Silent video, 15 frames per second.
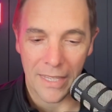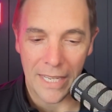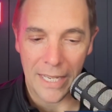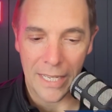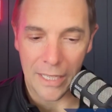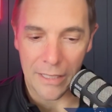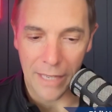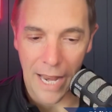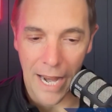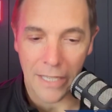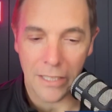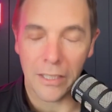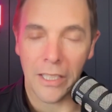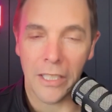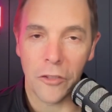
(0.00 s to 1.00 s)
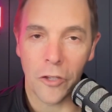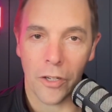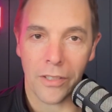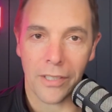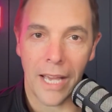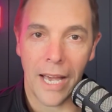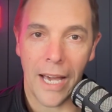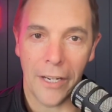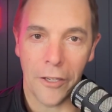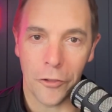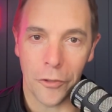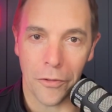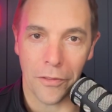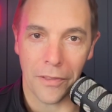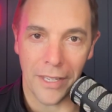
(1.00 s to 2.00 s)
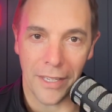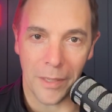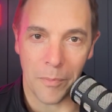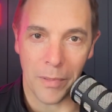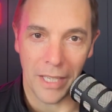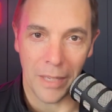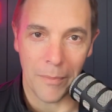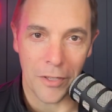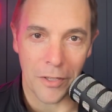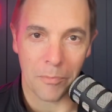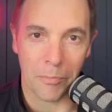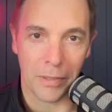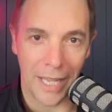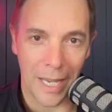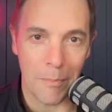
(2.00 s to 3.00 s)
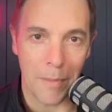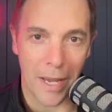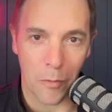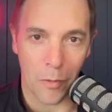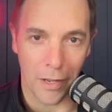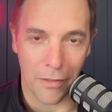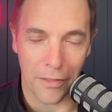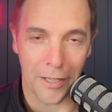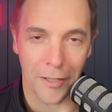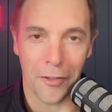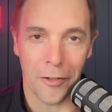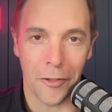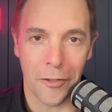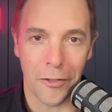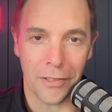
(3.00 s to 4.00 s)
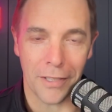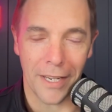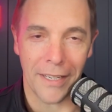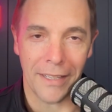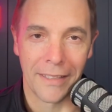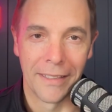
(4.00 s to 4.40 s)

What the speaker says: it is actually not as hard as you think. But let me just play back what I think I heard you say.